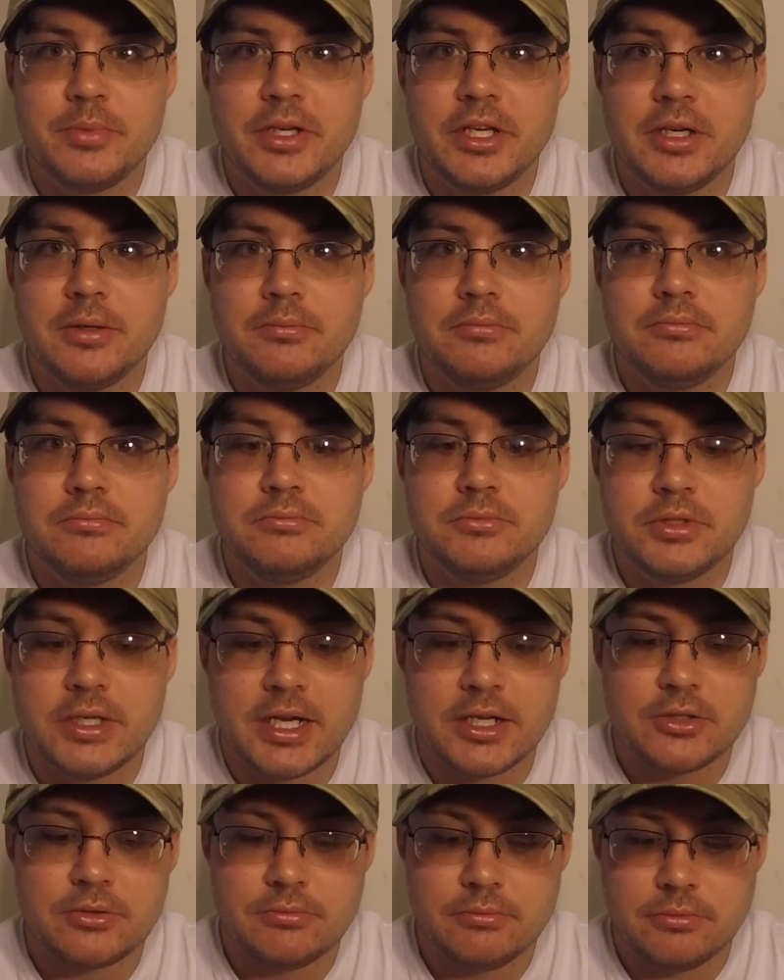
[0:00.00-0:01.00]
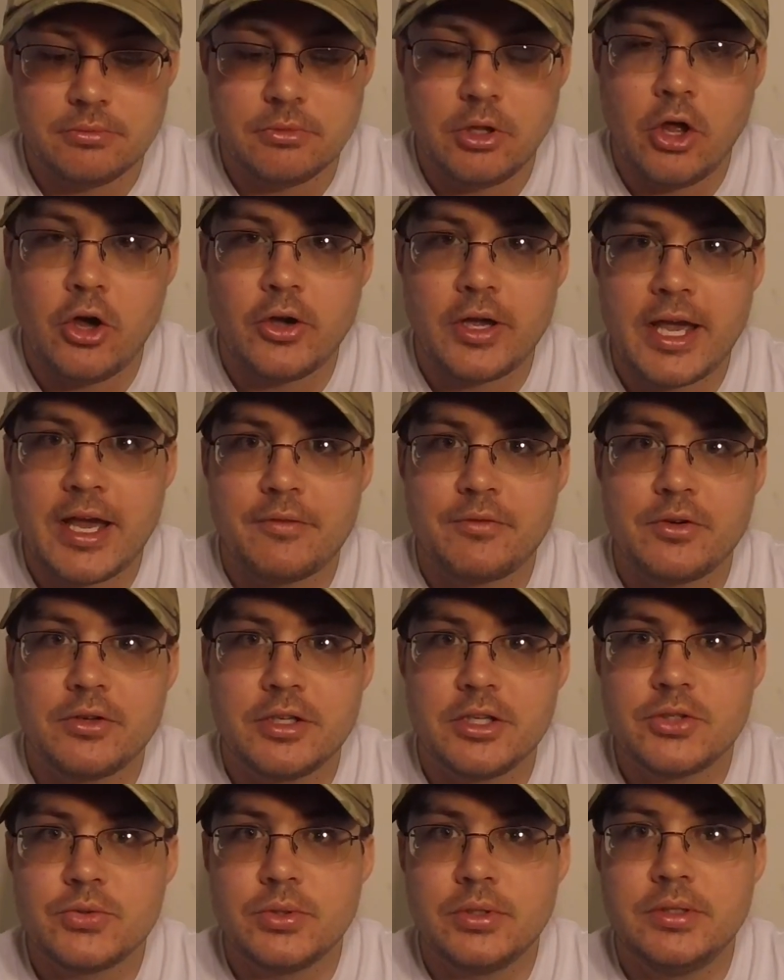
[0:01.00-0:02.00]
up not long after
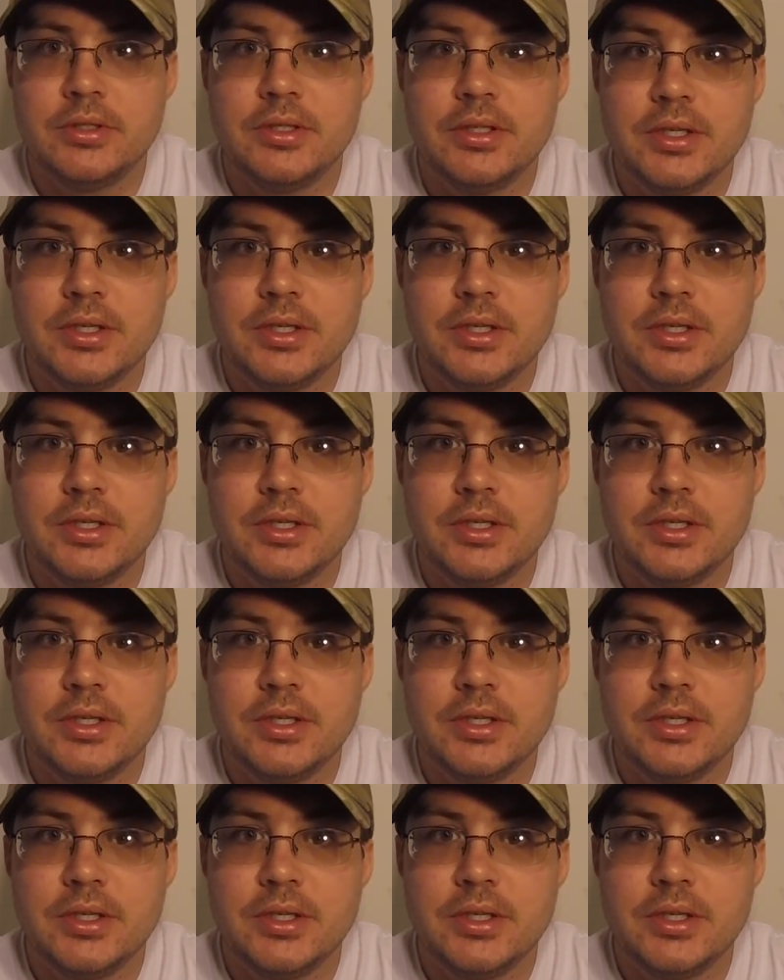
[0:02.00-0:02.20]
this one.